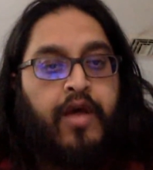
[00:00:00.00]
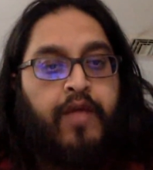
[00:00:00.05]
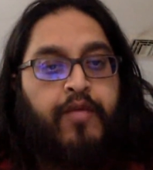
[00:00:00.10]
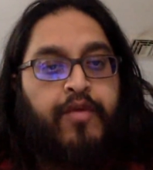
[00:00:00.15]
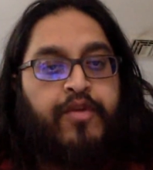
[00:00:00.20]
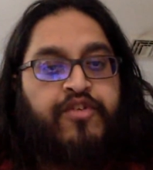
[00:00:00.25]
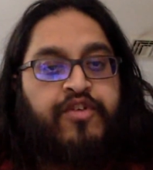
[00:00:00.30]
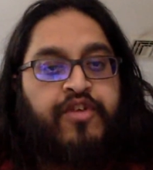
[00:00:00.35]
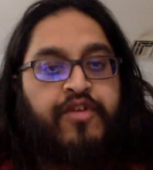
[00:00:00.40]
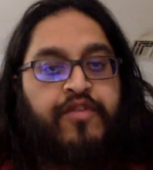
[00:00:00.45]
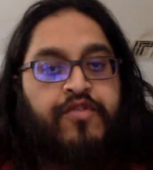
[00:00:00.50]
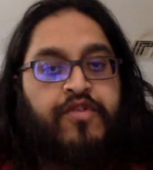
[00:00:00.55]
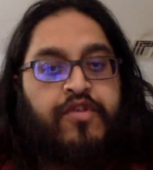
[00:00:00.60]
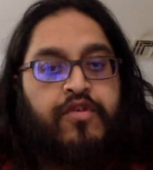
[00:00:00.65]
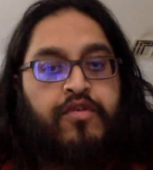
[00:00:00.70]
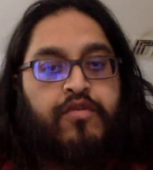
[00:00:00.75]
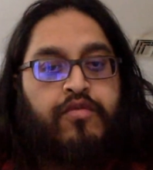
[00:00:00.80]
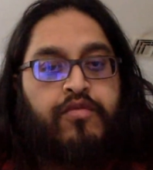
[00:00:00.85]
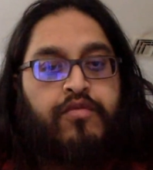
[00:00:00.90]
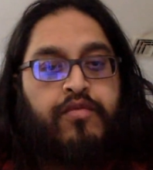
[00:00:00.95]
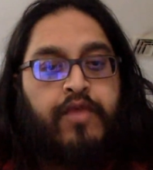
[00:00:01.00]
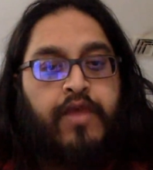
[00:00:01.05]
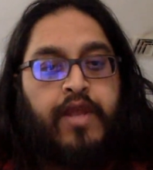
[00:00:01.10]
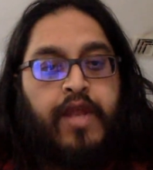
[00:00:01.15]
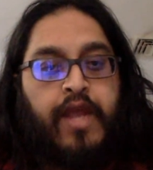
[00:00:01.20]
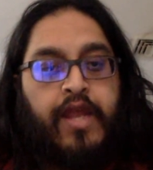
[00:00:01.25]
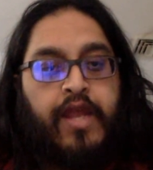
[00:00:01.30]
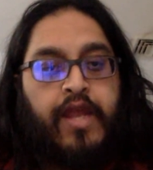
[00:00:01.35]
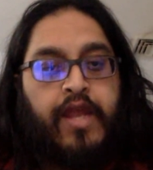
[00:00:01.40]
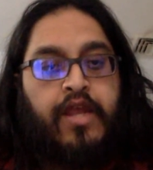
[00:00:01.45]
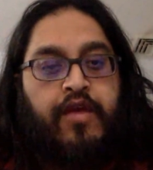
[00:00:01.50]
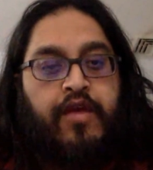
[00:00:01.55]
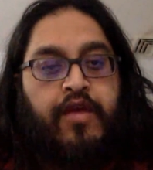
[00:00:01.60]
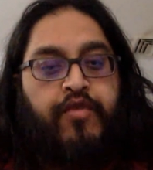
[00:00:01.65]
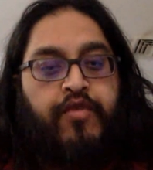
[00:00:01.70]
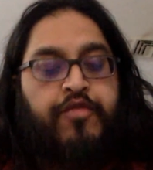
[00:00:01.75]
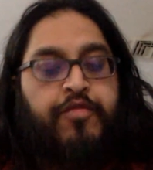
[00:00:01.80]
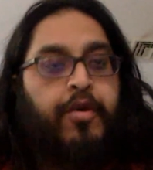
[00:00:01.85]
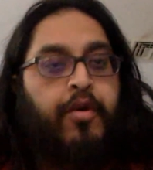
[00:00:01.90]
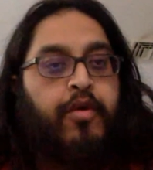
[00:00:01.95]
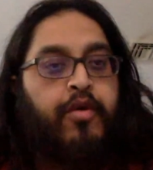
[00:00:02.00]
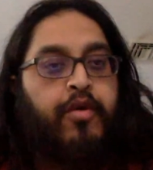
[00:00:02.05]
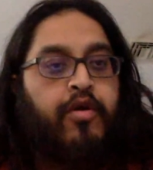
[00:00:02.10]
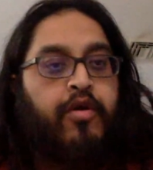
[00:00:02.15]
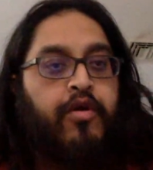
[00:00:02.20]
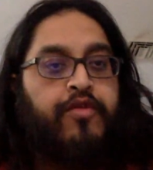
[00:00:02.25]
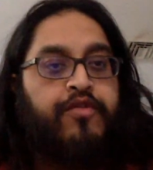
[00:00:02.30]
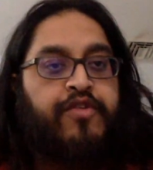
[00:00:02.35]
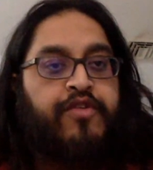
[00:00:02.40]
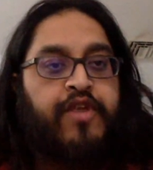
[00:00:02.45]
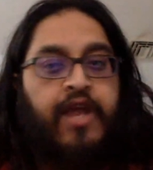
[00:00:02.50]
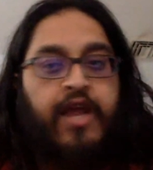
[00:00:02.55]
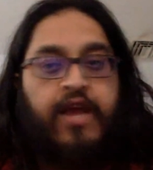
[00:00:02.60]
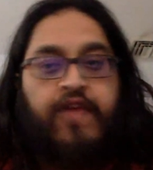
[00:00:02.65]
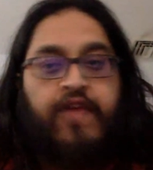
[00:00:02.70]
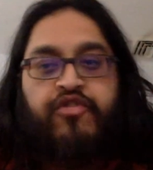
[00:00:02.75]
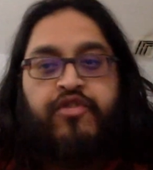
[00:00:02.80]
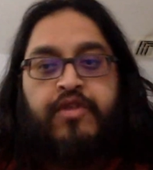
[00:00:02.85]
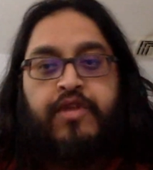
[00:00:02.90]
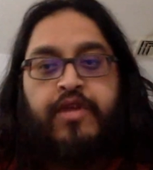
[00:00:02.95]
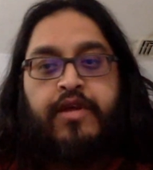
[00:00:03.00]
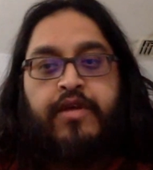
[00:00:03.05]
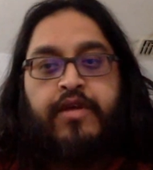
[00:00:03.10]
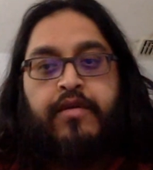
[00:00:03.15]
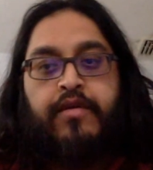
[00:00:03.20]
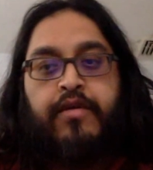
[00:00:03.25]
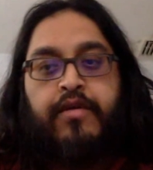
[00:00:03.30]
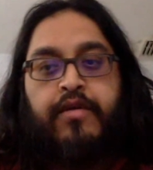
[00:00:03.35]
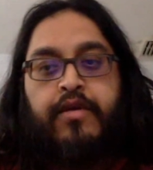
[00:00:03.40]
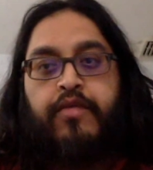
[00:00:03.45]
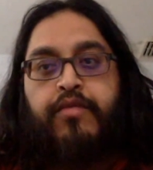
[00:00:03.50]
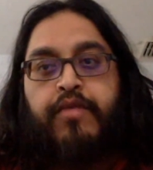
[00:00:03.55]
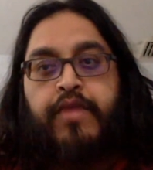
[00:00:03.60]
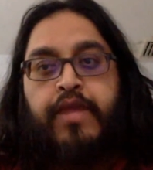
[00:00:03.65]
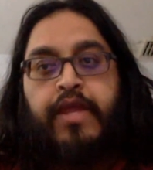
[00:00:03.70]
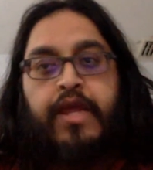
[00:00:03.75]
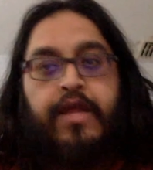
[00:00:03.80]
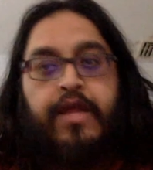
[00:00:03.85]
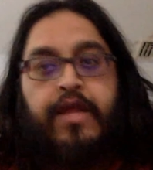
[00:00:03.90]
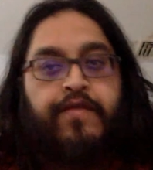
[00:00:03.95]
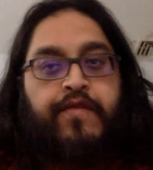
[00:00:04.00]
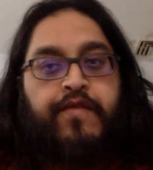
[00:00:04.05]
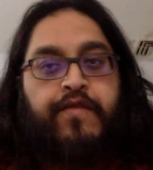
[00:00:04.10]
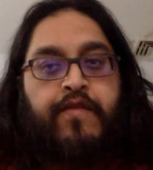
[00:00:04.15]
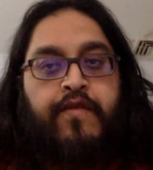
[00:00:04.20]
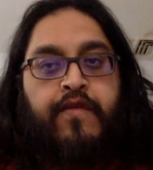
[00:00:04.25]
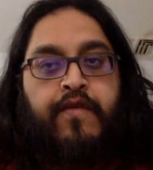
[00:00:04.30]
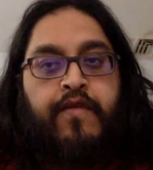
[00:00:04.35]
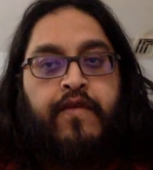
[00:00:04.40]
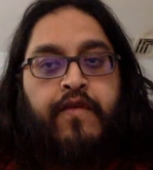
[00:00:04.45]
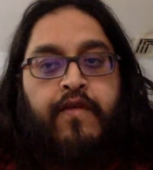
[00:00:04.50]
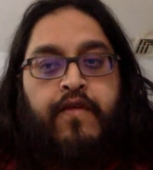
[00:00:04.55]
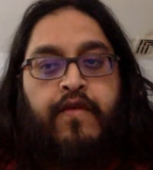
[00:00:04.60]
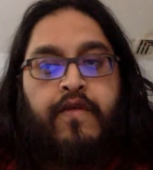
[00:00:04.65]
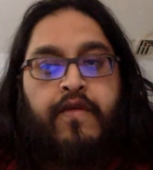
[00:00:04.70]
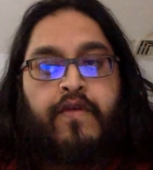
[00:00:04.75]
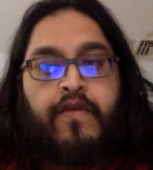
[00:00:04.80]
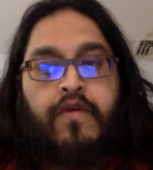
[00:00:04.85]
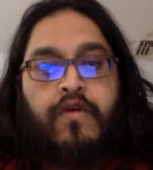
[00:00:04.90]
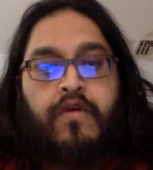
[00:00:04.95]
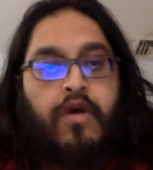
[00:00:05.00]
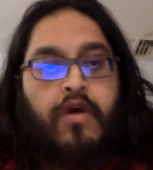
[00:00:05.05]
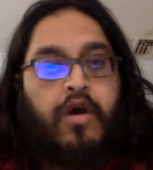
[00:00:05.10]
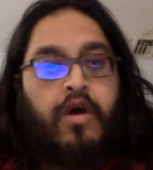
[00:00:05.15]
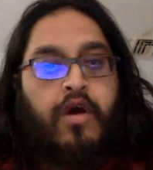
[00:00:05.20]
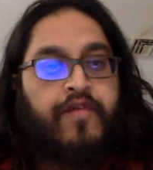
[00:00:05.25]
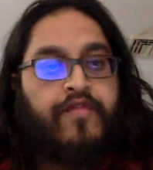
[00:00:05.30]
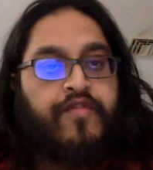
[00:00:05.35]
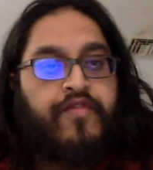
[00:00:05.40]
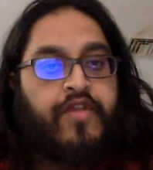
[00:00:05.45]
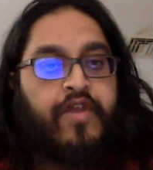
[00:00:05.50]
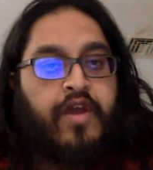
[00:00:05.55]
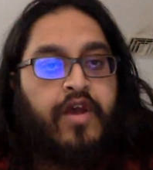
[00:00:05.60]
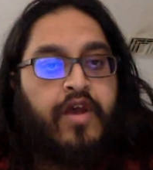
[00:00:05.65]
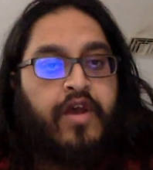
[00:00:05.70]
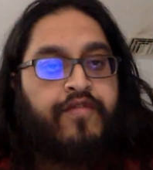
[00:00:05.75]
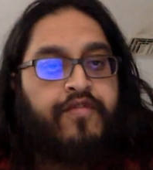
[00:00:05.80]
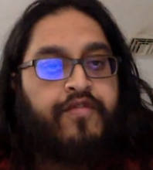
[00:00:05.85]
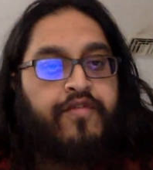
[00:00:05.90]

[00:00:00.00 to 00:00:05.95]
which gives you an idea of which protocols it actually needs off the cuff.